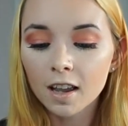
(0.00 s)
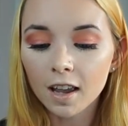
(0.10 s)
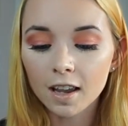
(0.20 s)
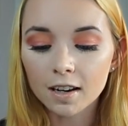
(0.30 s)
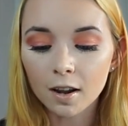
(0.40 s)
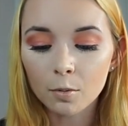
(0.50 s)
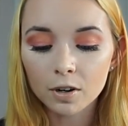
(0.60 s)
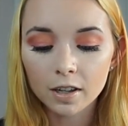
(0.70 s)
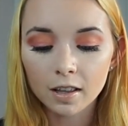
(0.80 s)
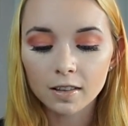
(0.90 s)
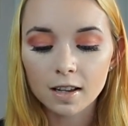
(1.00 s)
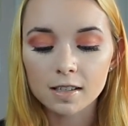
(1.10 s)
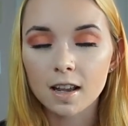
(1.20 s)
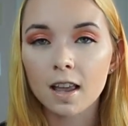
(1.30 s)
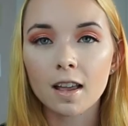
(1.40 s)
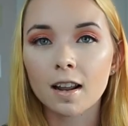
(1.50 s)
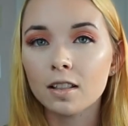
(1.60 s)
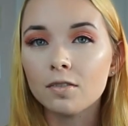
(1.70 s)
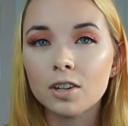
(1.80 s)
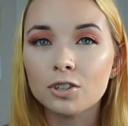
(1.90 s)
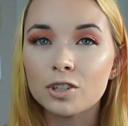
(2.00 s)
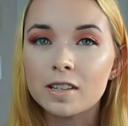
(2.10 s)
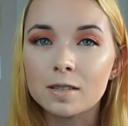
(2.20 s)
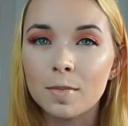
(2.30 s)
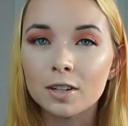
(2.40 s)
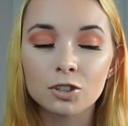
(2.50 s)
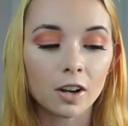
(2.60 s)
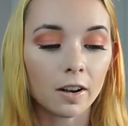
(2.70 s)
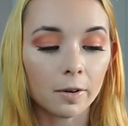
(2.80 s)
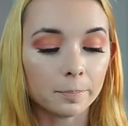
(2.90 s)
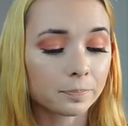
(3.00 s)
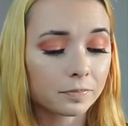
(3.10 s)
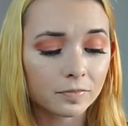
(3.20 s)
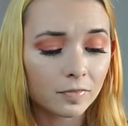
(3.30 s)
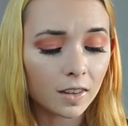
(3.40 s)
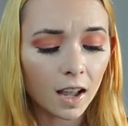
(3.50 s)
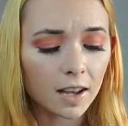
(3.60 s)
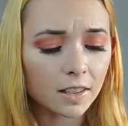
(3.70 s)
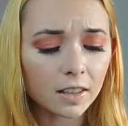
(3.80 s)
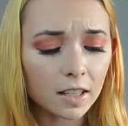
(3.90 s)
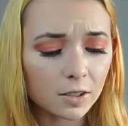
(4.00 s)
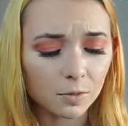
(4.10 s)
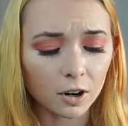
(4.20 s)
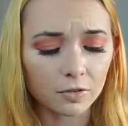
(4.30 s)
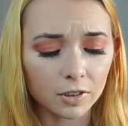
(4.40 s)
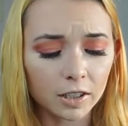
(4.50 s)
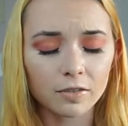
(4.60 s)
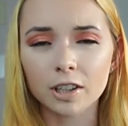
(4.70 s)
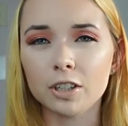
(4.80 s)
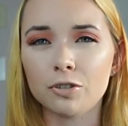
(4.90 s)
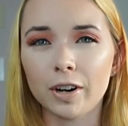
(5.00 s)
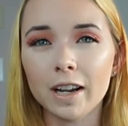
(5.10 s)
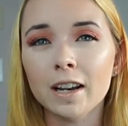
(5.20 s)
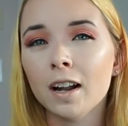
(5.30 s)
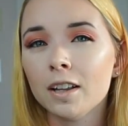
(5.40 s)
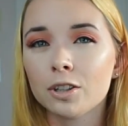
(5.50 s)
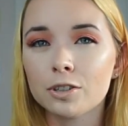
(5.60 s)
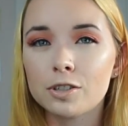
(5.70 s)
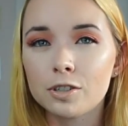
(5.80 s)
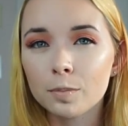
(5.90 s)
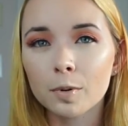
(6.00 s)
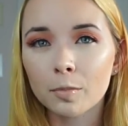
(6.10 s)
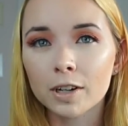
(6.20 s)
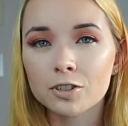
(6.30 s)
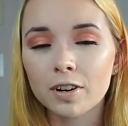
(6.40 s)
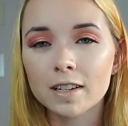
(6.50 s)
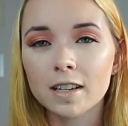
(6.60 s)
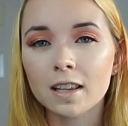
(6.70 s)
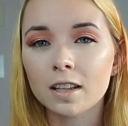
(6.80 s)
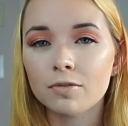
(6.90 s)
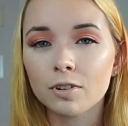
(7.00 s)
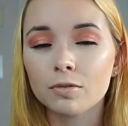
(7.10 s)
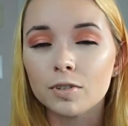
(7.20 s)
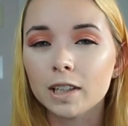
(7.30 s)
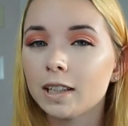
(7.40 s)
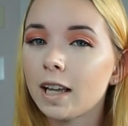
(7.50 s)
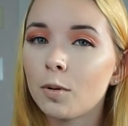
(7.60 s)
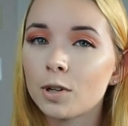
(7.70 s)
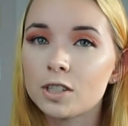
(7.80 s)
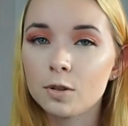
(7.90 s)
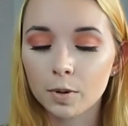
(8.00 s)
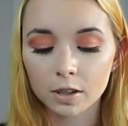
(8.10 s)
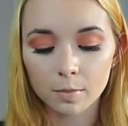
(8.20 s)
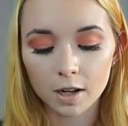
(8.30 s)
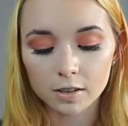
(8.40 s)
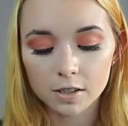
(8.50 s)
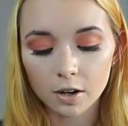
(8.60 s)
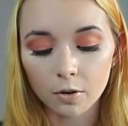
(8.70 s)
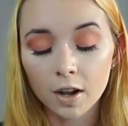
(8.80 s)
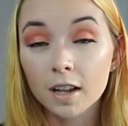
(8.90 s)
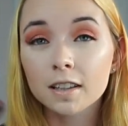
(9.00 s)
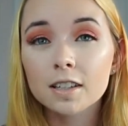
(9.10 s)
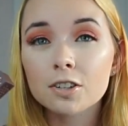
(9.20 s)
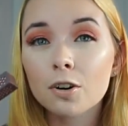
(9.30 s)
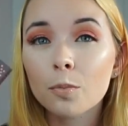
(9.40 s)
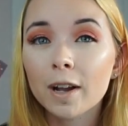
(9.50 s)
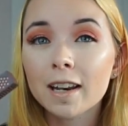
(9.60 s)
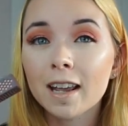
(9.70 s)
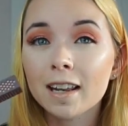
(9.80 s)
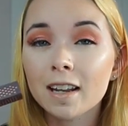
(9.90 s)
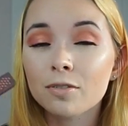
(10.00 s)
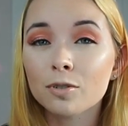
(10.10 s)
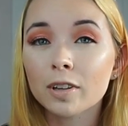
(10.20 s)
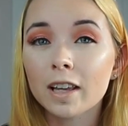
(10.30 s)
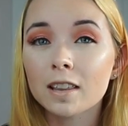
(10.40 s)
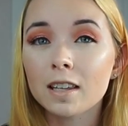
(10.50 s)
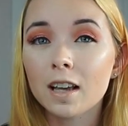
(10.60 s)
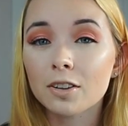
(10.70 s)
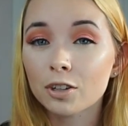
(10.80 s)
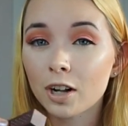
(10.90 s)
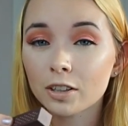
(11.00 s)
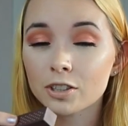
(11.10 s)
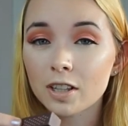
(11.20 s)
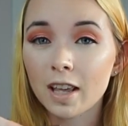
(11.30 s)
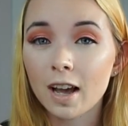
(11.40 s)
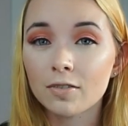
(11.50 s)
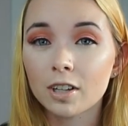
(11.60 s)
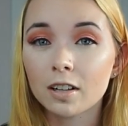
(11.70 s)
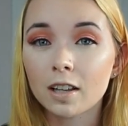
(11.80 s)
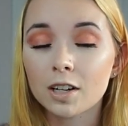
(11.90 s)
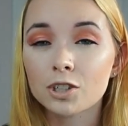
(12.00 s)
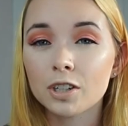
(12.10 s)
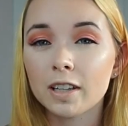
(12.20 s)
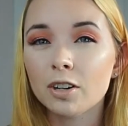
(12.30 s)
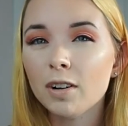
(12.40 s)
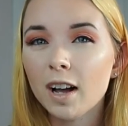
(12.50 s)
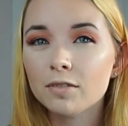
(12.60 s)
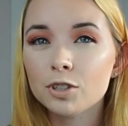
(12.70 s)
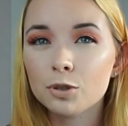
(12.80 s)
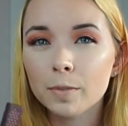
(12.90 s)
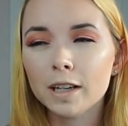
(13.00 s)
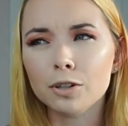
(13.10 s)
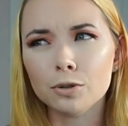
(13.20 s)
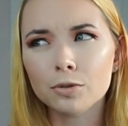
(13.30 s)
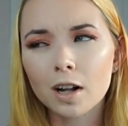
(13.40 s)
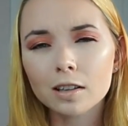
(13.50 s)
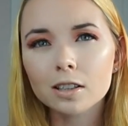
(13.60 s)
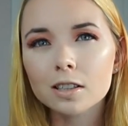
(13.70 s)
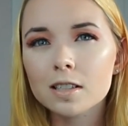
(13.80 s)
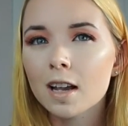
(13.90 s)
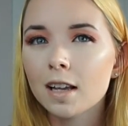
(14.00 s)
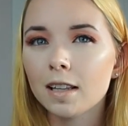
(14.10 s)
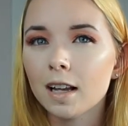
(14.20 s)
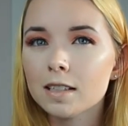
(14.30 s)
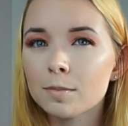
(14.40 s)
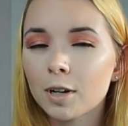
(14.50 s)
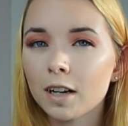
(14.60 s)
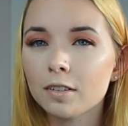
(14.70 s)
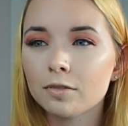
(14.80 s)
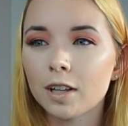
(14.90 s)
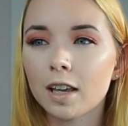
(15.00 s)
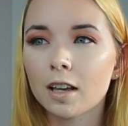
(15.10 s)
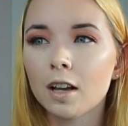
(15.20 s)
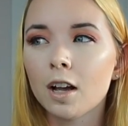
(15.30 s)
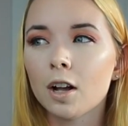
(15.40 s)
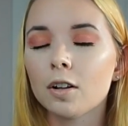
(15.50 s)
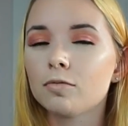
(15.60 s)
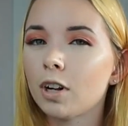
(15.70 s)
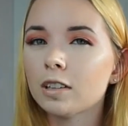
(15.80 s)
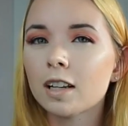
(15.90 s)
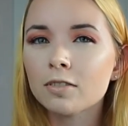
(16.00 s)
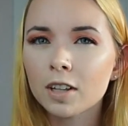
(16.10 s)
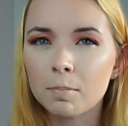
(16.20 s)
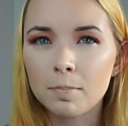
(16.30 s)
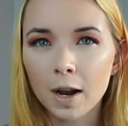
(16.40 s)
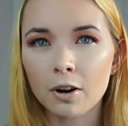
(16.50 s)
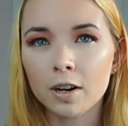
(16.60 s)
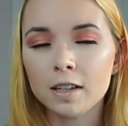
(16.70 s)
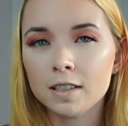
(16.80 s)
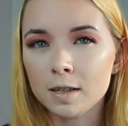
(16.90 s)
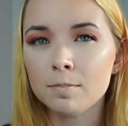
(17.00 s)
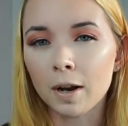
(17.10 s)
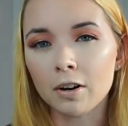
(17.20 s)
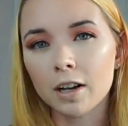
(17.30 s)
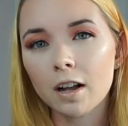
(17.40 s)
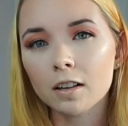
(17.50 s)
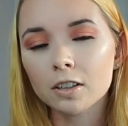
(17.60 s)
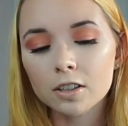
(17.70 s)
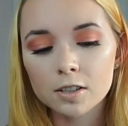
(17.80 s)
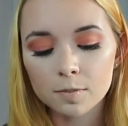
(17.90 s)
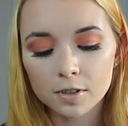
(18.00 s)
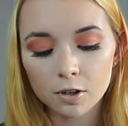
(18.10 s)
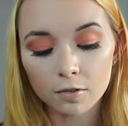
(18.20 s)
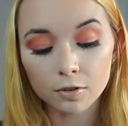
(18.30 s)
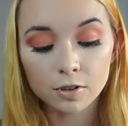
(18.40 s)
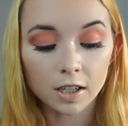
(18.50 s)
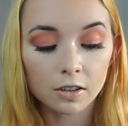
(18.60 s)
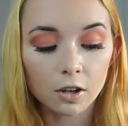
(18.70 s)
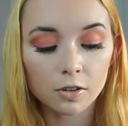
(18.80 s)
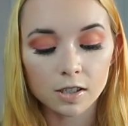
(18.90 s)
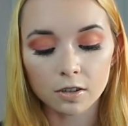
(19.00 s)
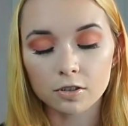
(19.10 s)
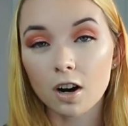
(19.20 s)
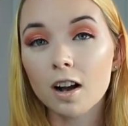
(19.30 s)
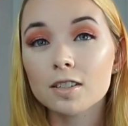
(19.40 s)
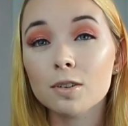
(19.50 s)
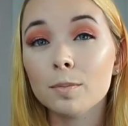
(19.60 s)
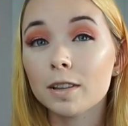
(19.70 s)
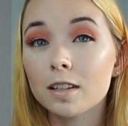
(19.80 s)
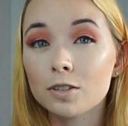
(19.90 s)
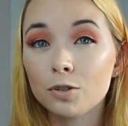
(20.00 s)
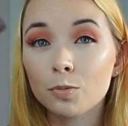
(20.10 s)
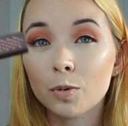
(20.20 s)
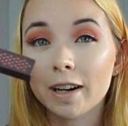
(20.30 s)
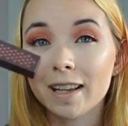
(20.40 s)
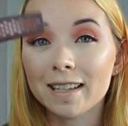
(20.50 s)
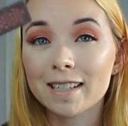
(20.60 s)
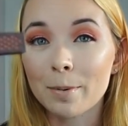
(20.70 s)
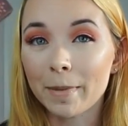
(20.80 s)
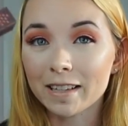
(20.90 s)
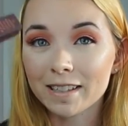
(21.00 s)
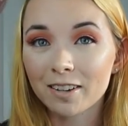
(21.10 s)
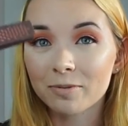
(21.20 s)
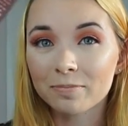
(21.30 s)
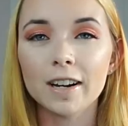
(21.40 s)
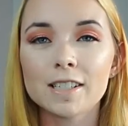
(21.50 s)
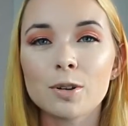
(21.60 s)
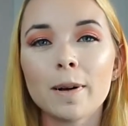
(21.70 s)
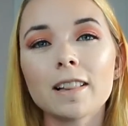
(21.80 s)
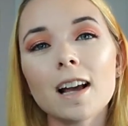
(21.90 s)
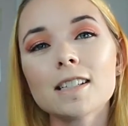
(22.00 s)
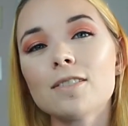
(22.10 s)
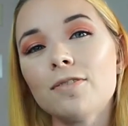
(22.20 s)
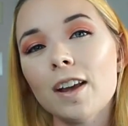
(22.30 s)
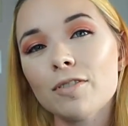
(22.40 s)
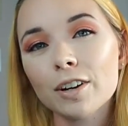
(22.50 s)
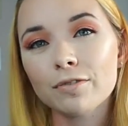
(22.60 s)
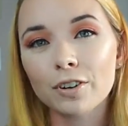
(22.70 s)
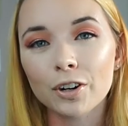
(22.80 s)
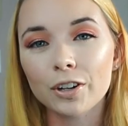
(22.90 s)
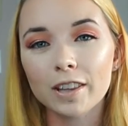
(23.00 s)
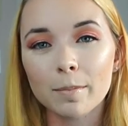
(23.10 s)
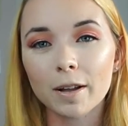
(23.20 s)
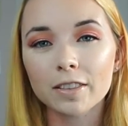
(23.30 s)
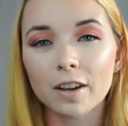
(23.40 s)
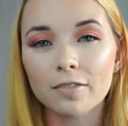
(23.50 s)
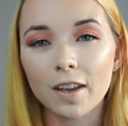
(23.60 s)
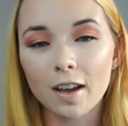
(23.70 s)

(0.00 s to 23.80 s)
And I wore it again last night and I loved it just as much. Um, I think these are really, really great. They're super moisturizing and they feel really light once you put them on. So these are a win and if you like the other colors that they have in the collection, they don't have too many nude colors. They had some kind of like a lot of like berry, deep berry colors. So if you dig those, and those are awesome, but this nude one is amazing. All right, so my last favorite for the month of